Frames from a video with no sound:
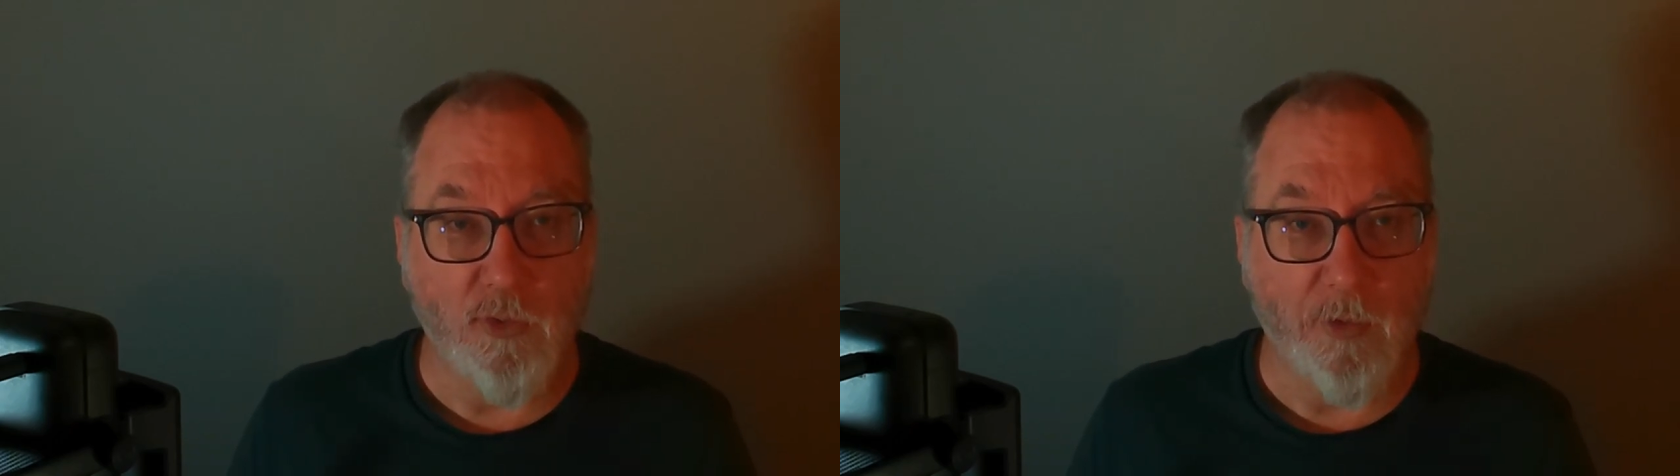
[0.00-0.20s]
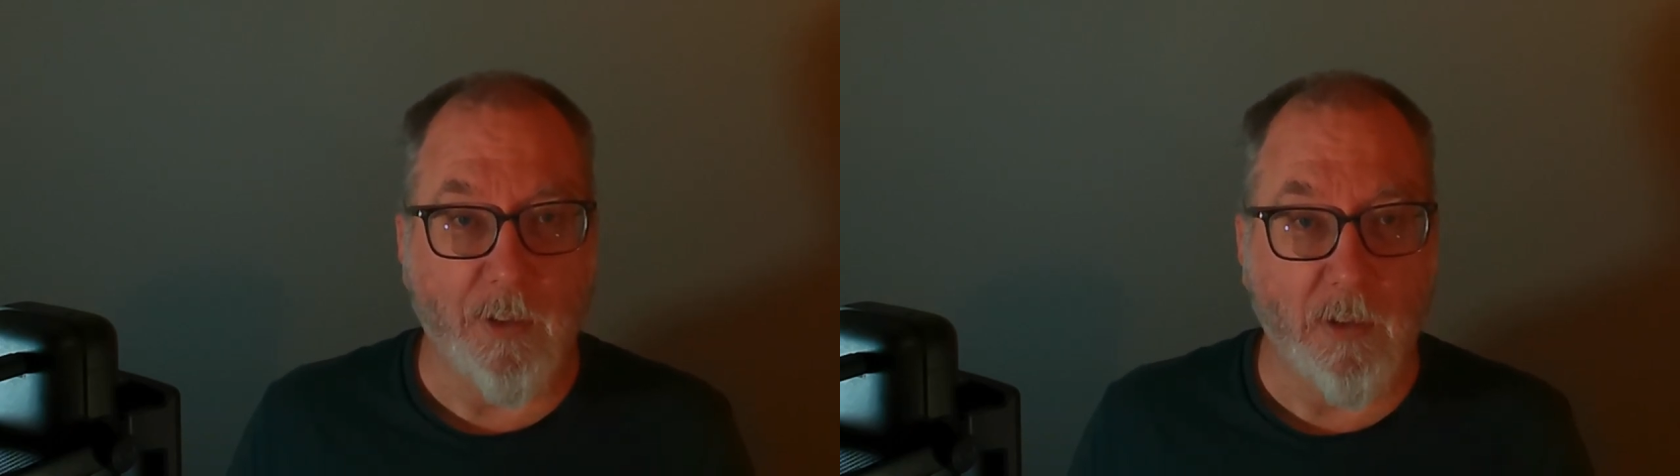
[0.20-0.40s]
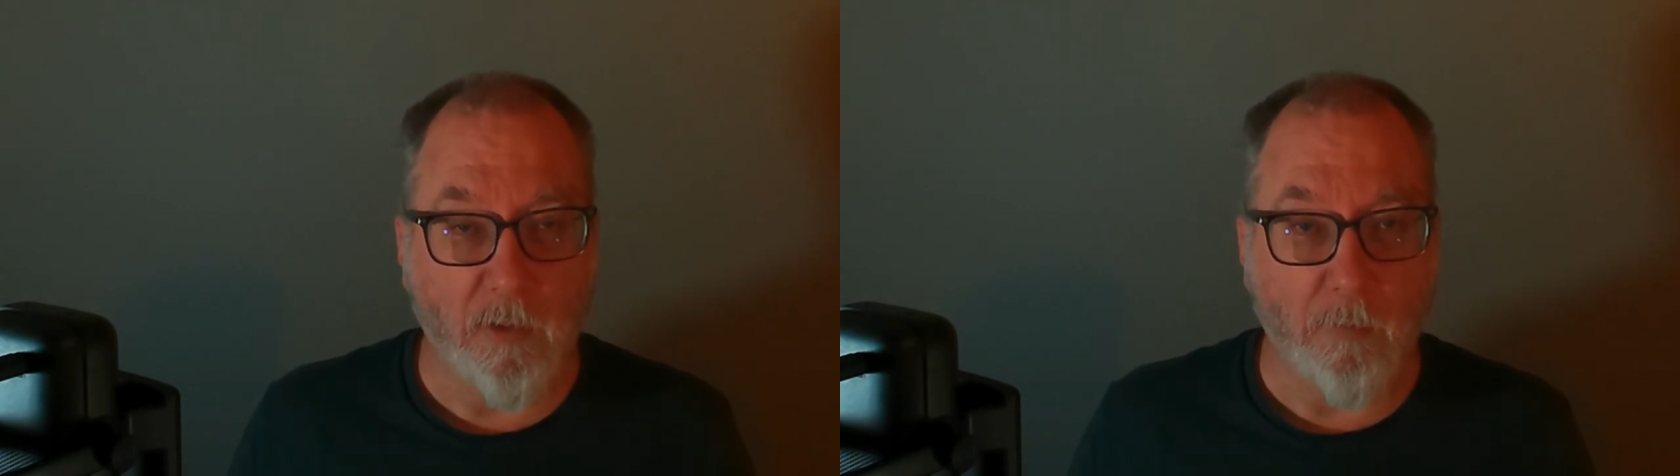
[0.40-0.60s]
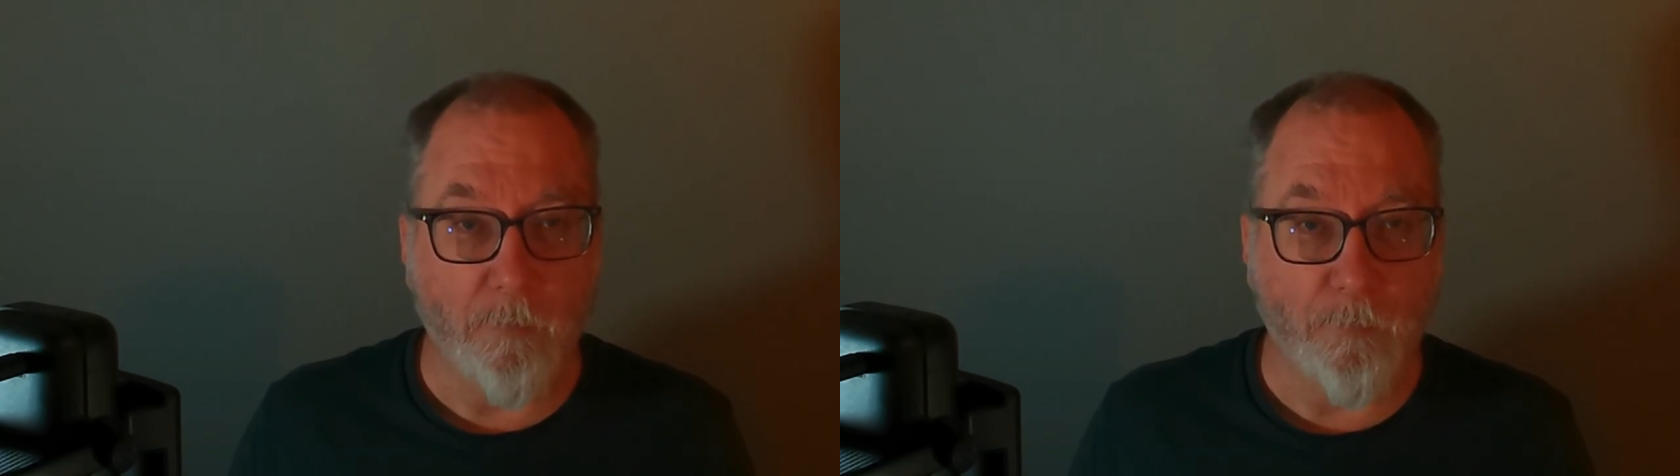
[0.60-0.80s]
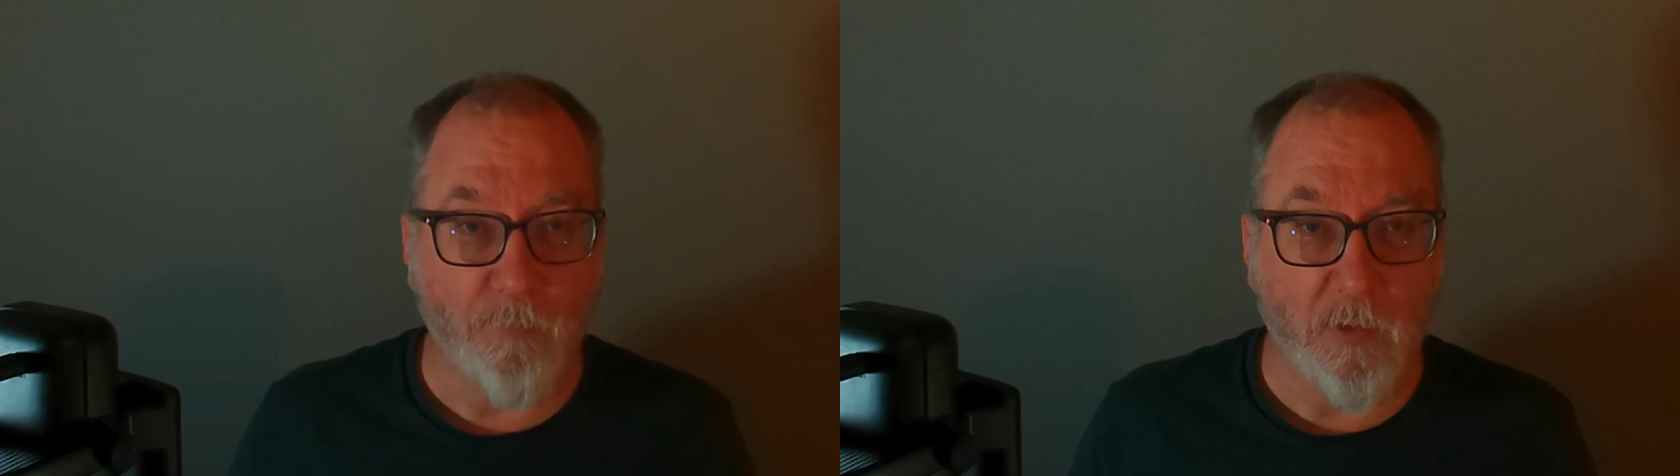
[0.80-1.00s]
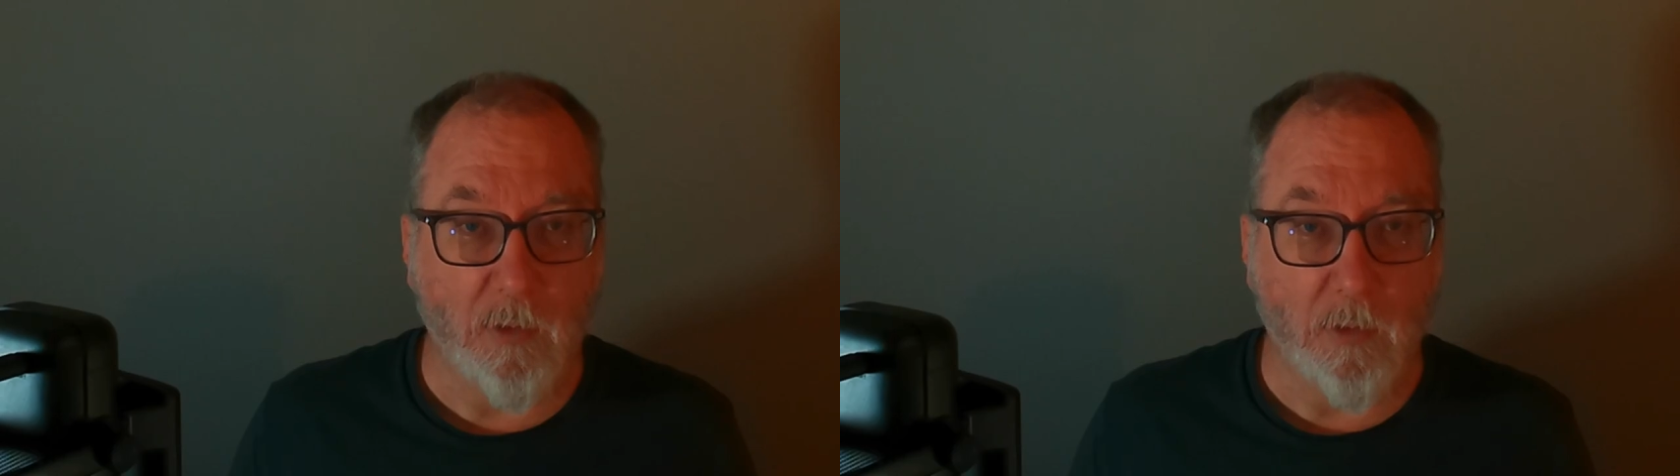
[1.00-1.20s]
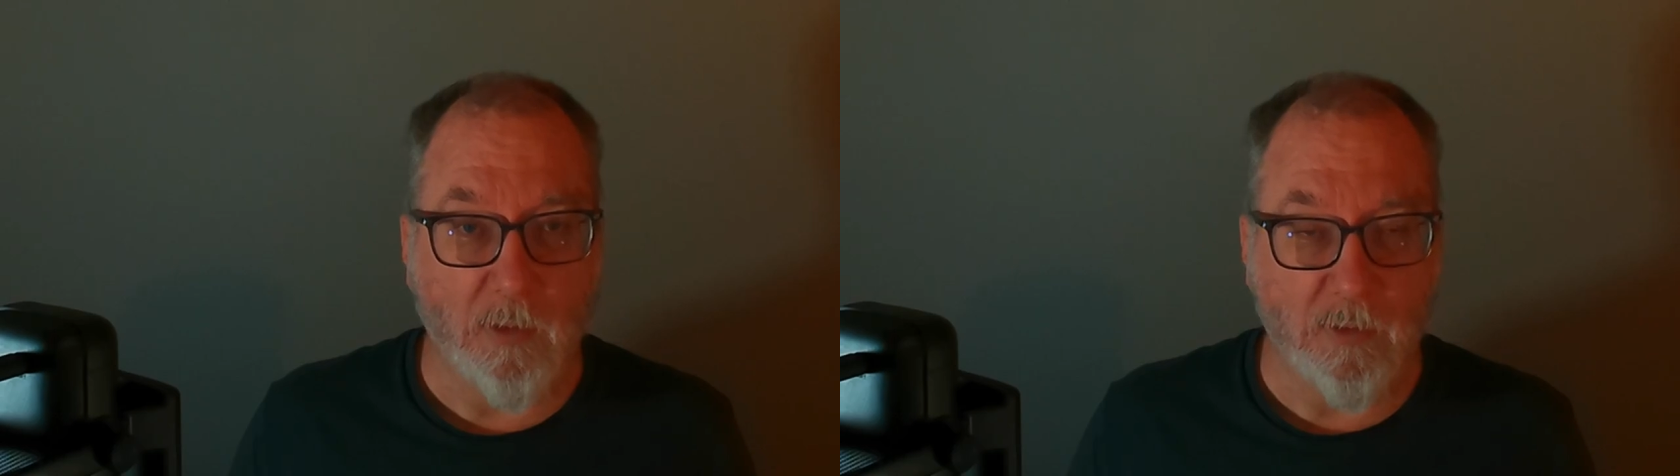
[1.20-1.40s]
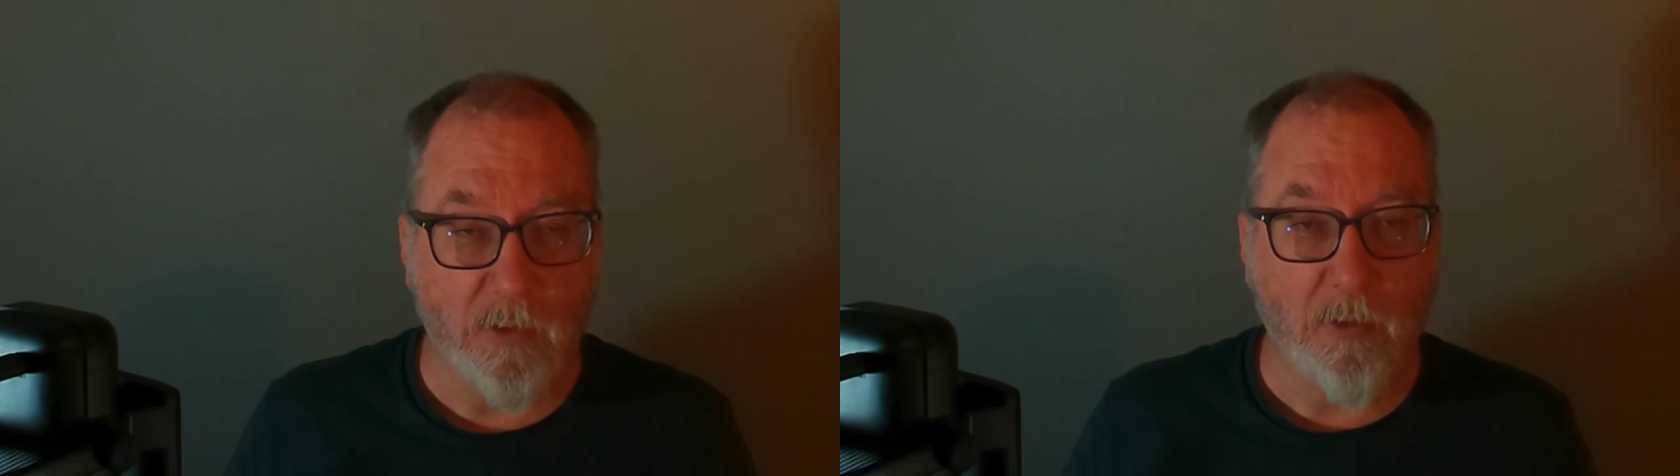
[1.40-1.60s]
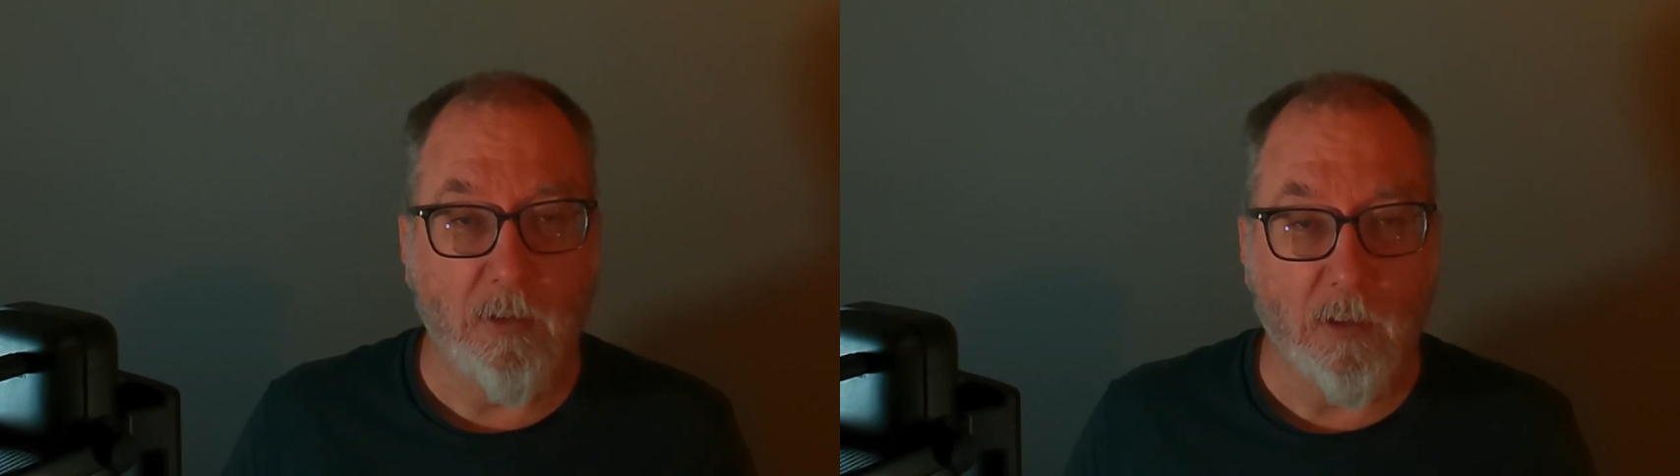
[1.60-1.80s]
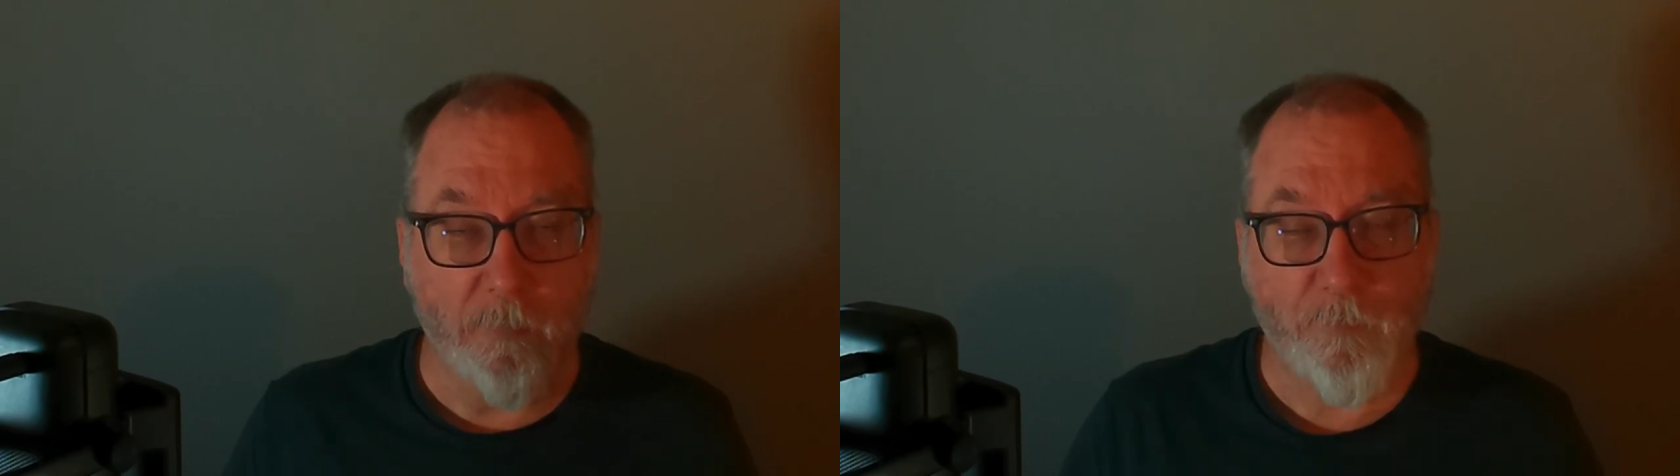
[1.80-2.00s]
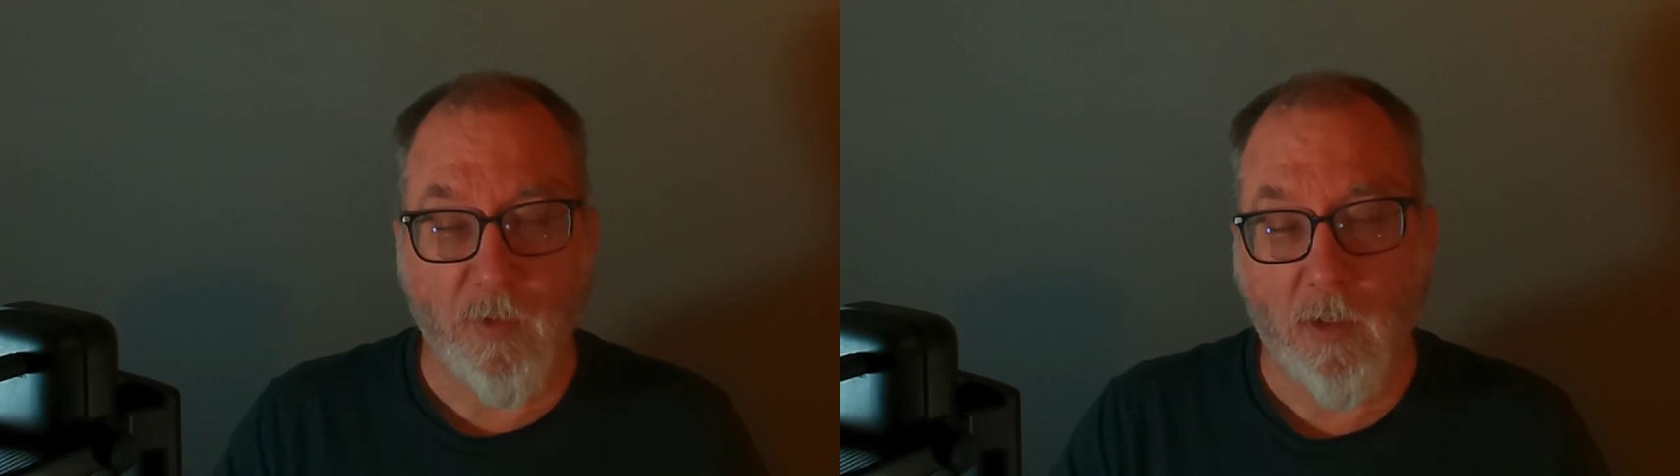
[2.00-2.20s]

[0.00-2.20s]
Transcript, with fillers: train him in the Citadel.